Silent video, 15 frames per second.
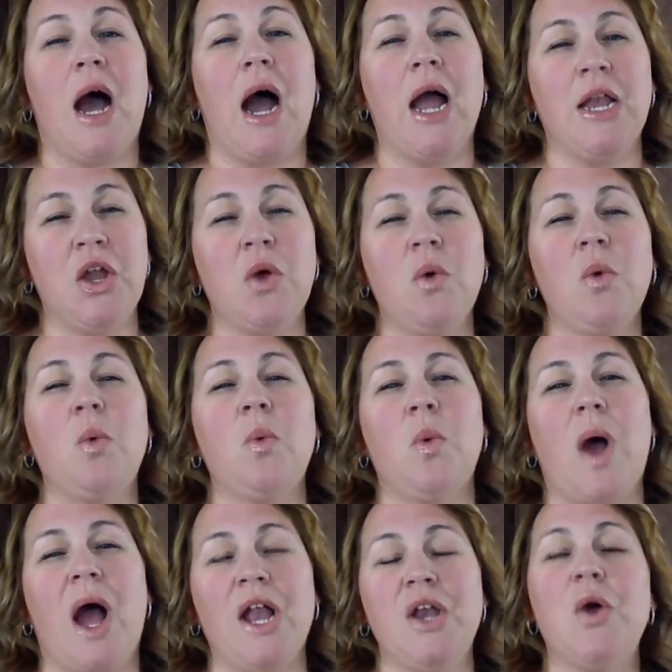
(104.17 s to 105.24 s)
I know
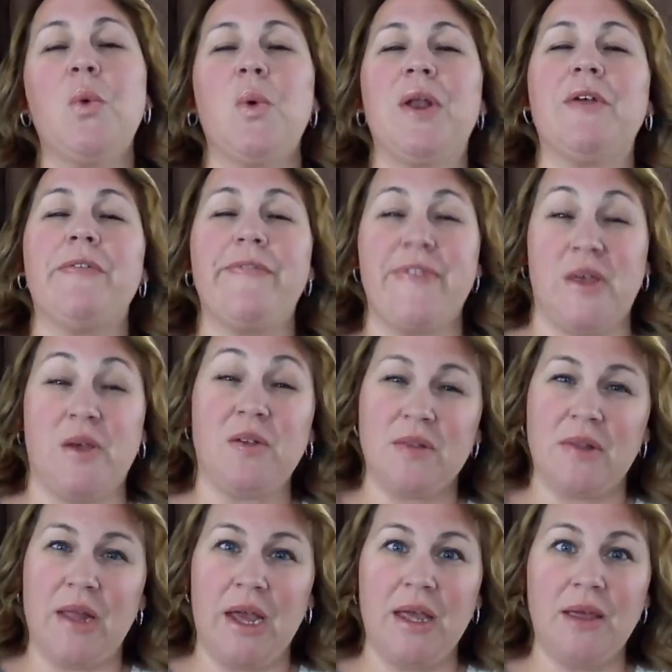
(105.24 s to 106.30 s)
I know what it feels
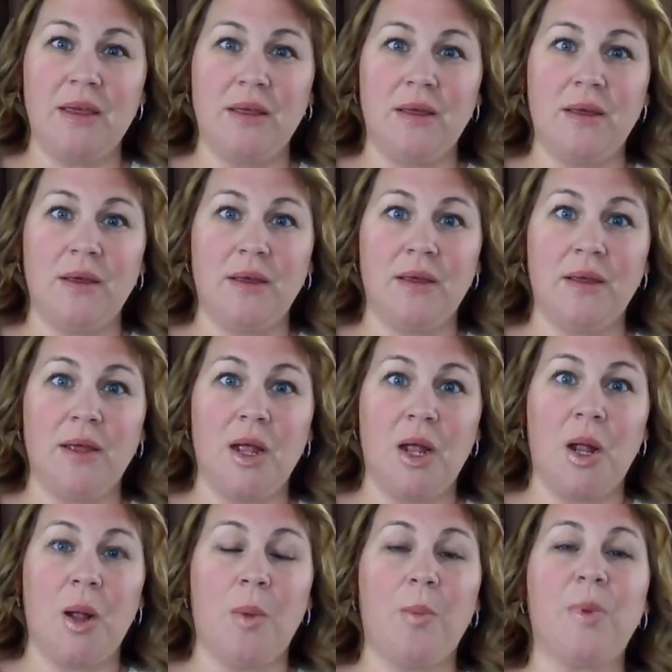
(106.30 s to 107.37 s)
like,
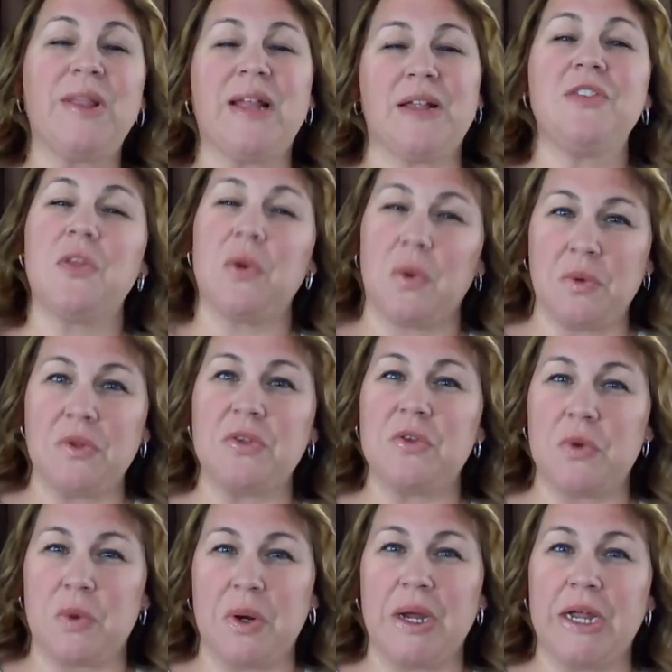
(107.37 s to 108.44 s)
but that's the old
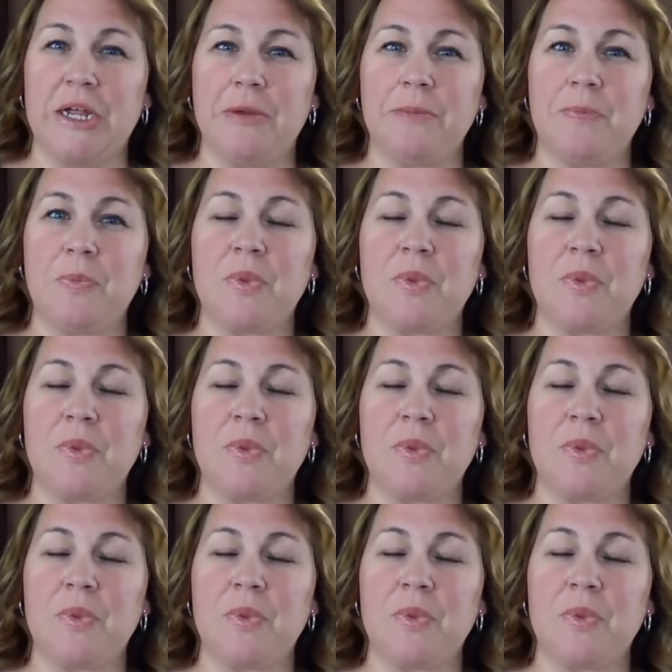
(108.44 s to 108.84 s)
story.